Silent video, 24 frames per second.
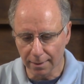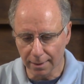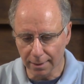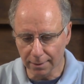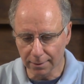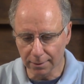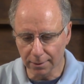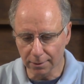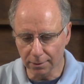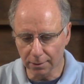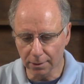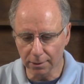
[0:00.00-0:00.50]

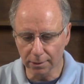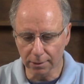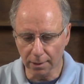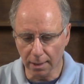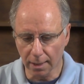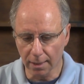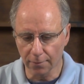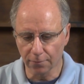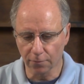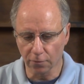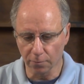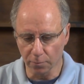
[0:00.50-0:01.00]
this is
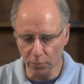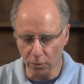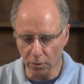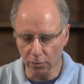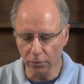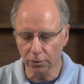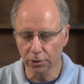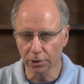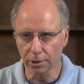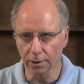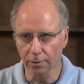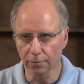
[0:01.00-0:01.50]
designed for
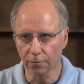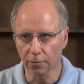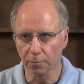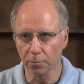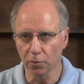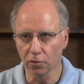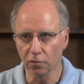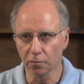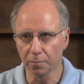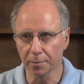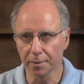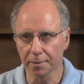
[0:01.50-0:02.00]
motion, for
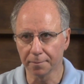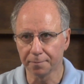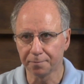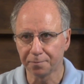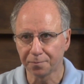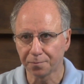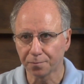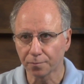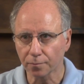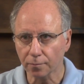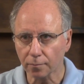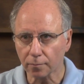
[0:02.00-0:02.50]
movement.
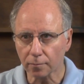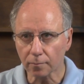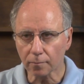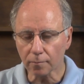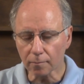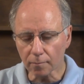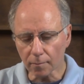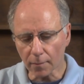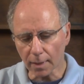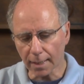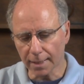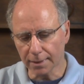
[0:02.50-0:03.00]

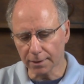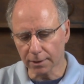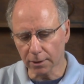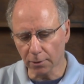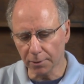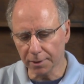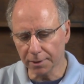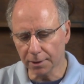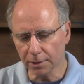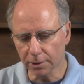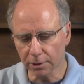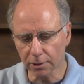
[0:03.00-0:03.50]
And
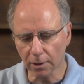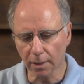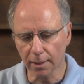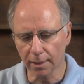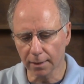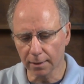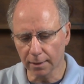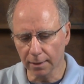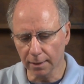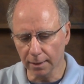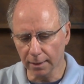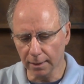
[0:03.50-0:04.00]
so
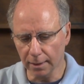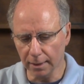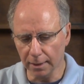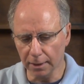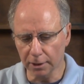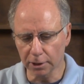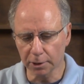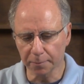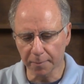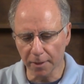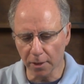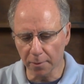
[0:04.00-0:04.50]
he
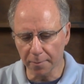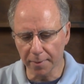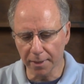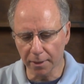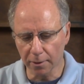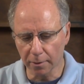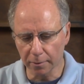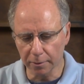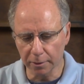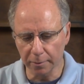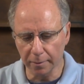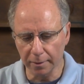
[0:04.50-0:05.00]

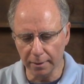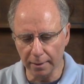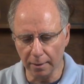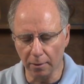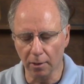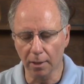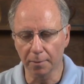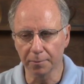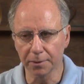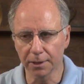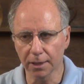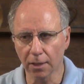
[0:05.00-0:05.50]
experimented
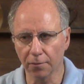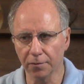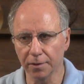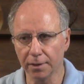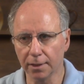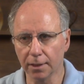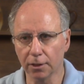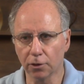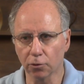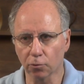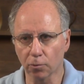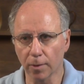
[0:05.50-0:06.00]
on himself. He
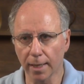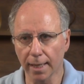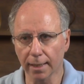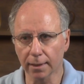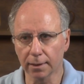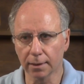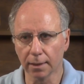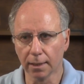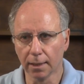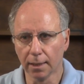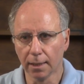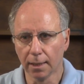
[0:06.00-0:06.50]
did
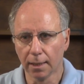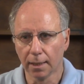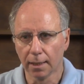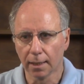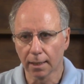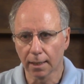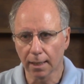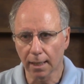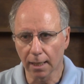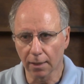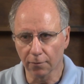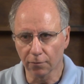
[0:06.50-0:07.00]
direct
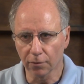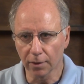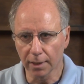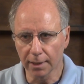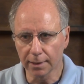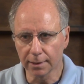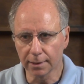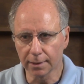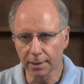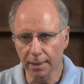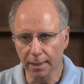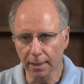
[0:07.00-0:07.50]
kind of
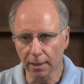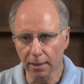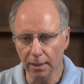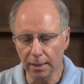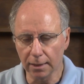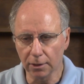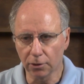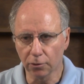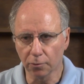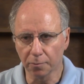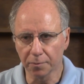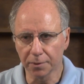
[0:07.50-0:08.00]
listening
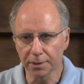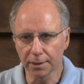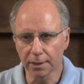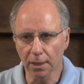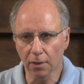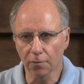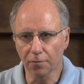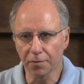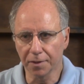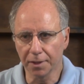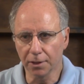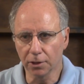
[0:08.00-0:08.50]
into
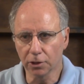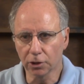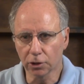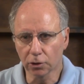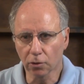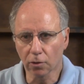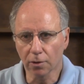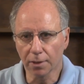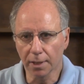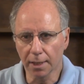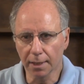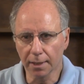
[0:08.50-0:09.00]
himself, and he
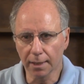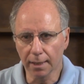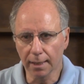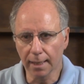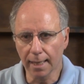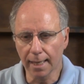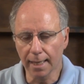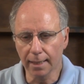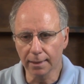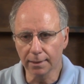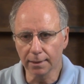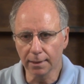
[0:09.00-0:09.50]
saw that
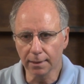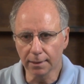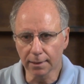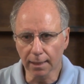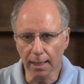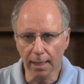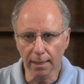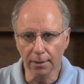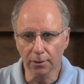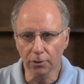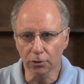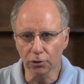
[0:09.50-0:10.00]
as he
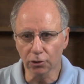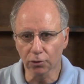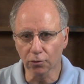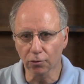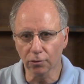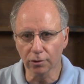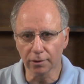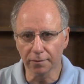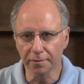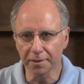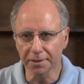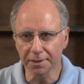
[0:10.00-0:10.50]
tightened the
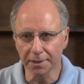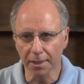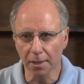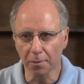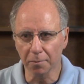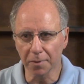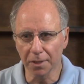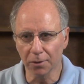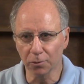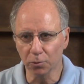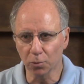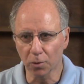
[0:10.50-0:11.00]
screws of this
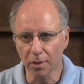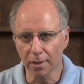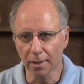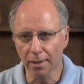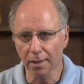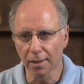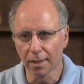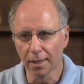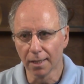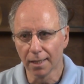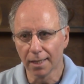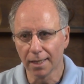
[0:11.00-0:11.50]
helmet he was
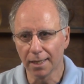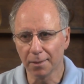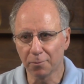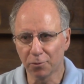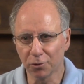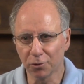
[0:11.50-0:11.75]
wearing, he